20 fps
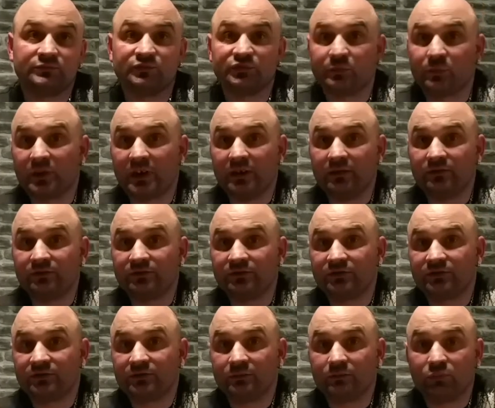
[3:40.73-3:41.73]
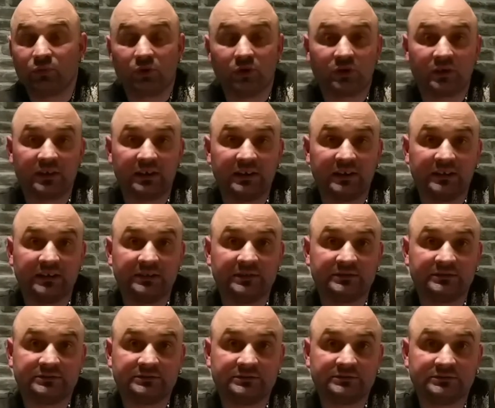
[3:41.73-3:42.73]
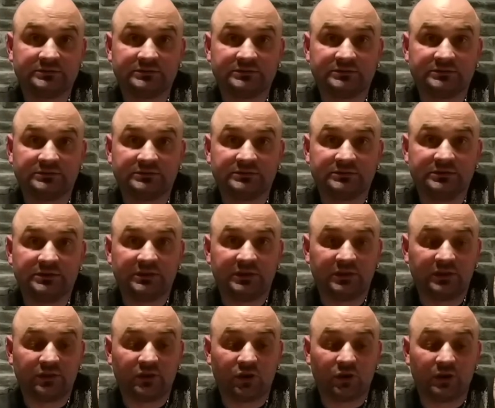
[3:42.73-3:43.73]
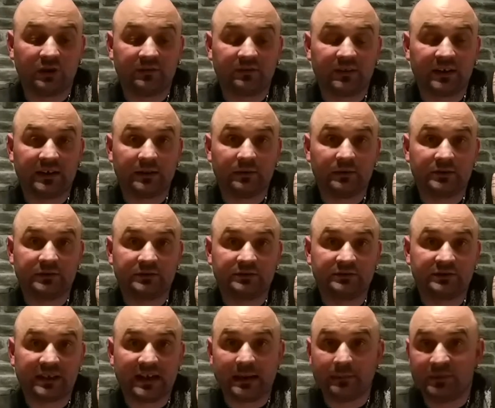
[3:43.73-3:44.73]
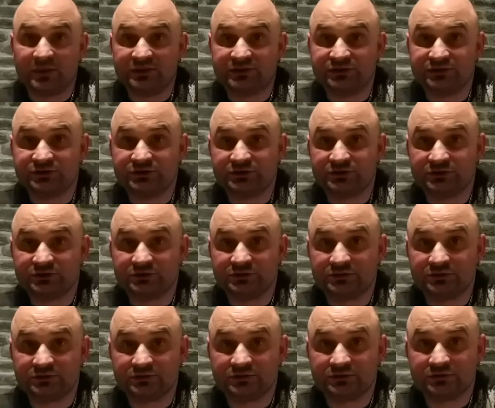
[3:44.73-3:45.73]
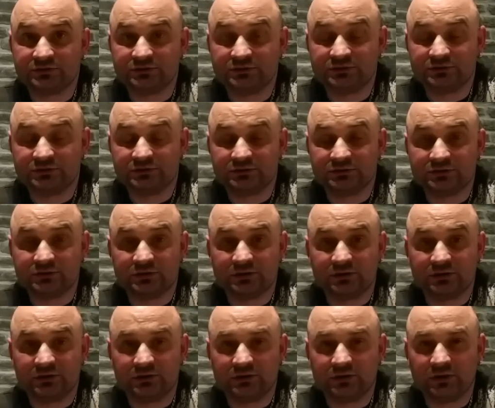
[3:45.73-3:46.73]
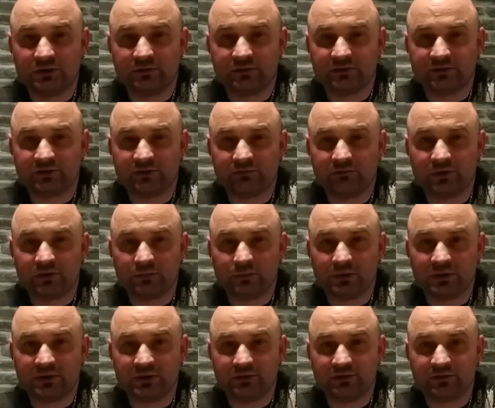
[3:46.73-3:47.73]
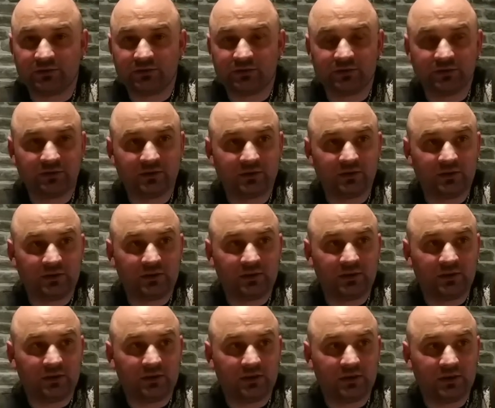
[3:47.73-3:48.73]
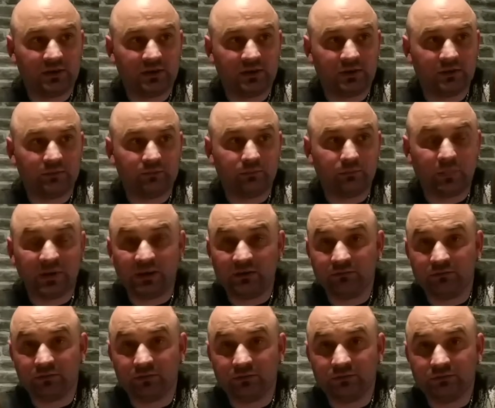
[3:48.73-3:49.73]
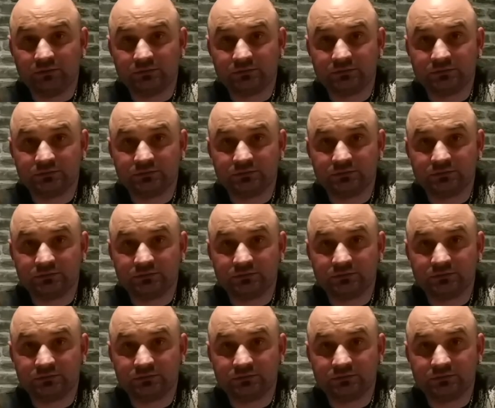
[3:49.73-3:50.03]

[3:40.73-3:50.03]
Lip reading: sprouts, broccoli, cauliflower, cabbage, don't know if I said runner beans, beetroot,